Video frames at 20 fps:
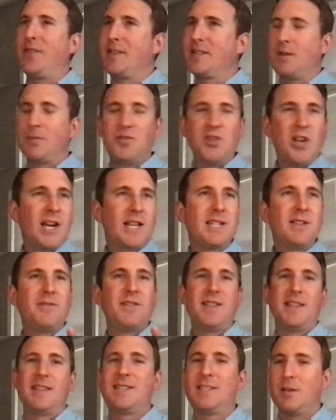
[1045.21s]
this objective
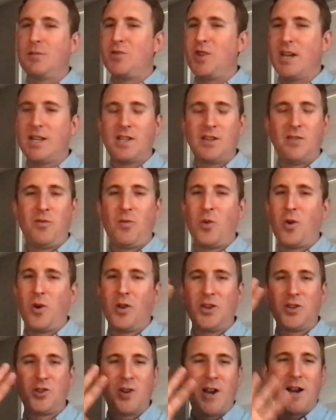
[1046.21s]
and this subjective
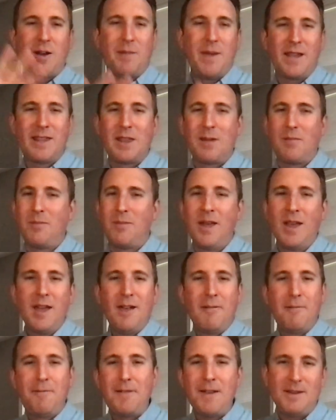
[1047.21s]
world and try to make them
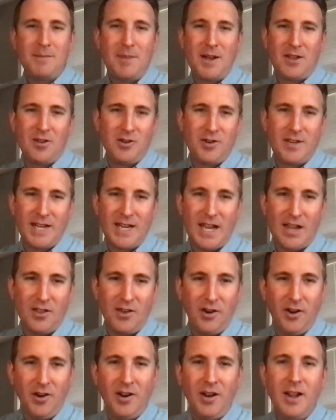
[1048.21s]
fit better
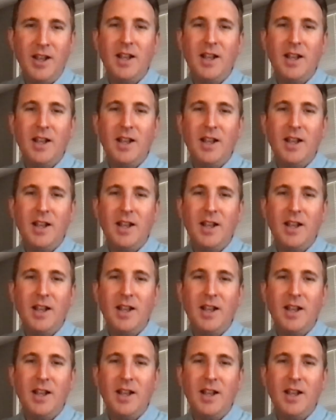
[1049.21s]
together.